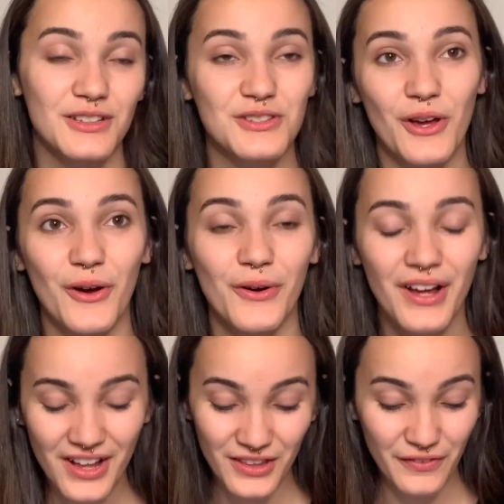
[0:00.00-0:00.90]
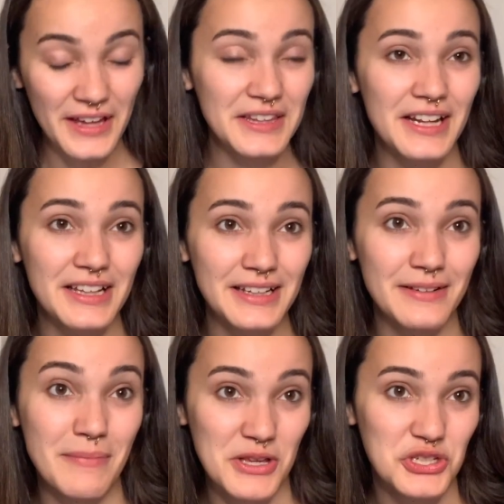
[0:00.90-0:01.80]
So the fact that it
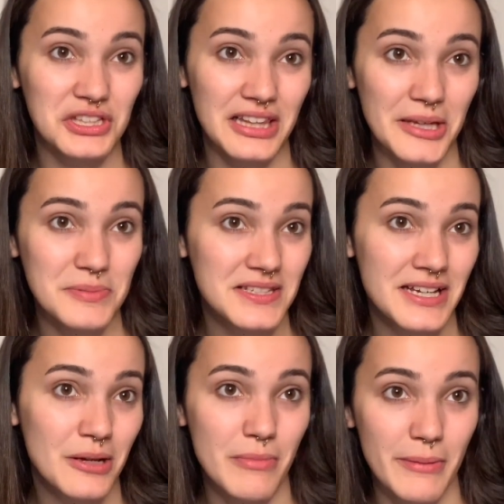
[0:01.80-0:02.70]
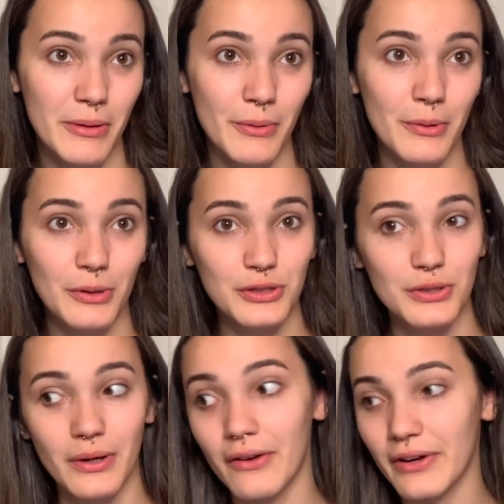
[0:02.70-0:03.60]
mentioned lipstick, maybe we will
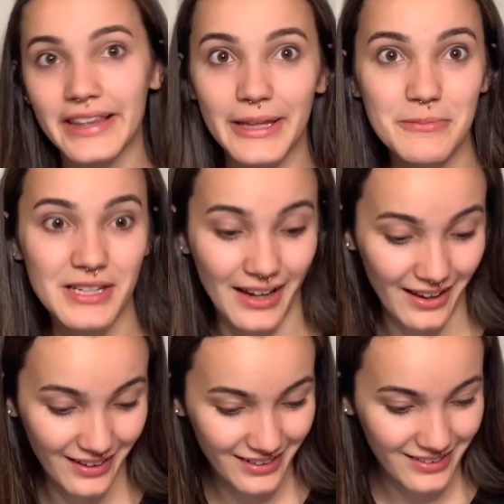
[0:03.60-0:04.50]
do a red lip today.